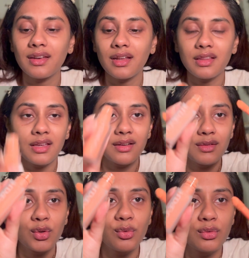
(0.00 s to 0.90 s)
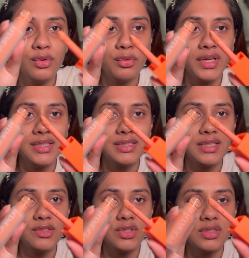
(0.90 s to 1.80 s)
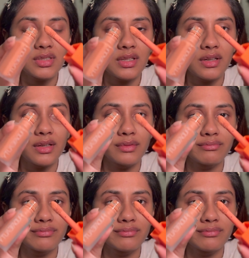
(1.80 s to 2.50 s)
nothing too crazy, just a little,